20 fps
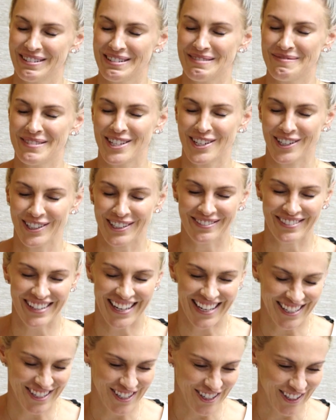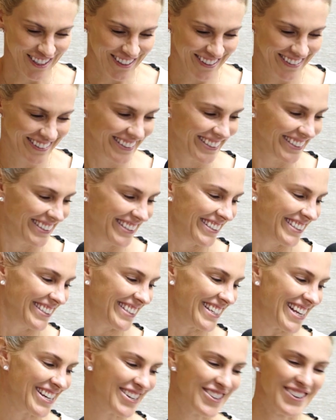If we observe nature,
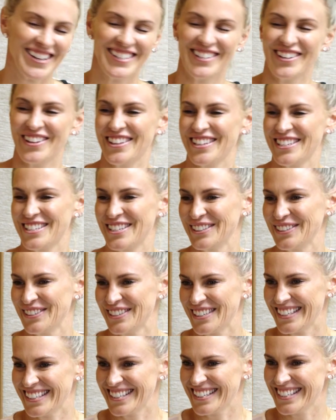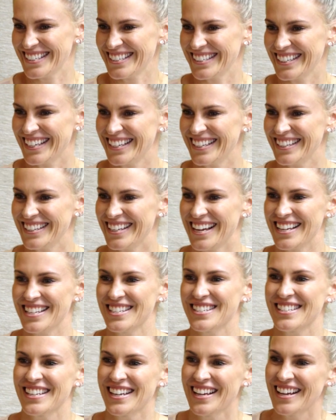nature has all the solutions. It does. And
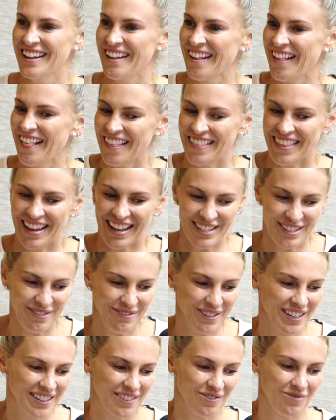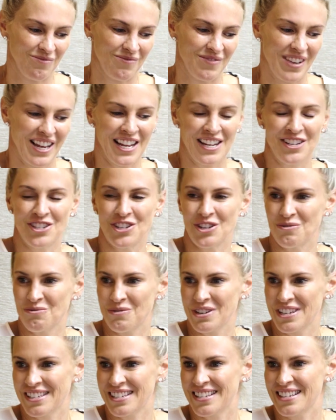it's a map. That's what it's ancient
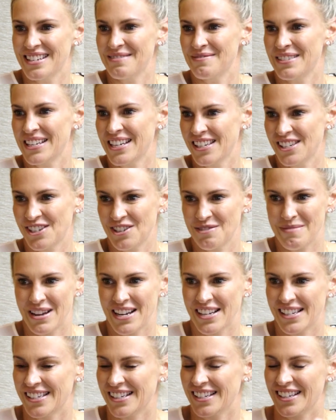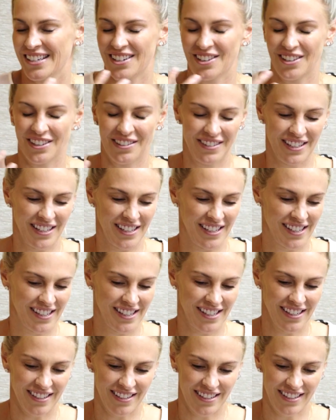wisdom and Eastern mm-hmm. medicine and mm-hmm. all of mm-hmm.
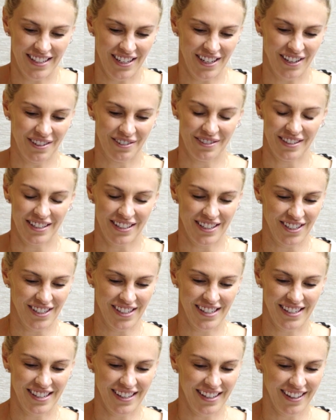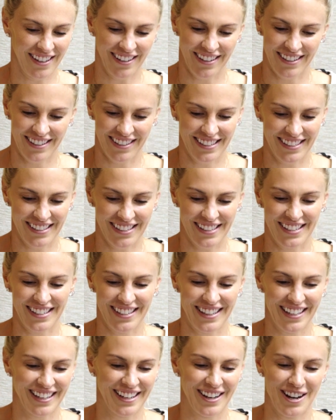these Yes. You know, it just, yes. Oh, it's
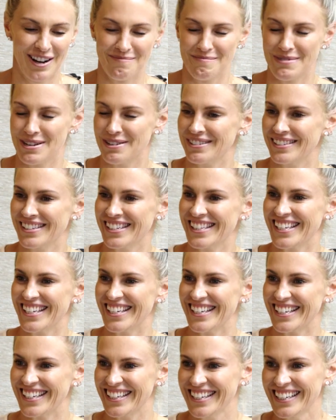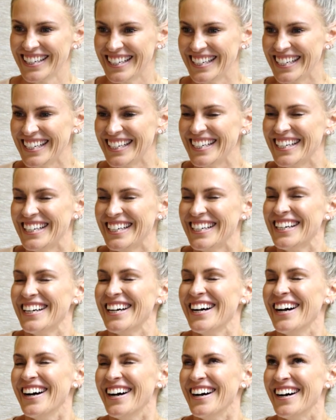the combo is the key. Yes. yes.
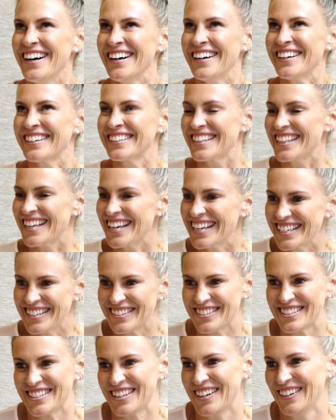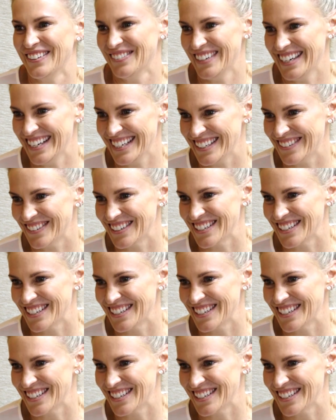Oh, thank you so much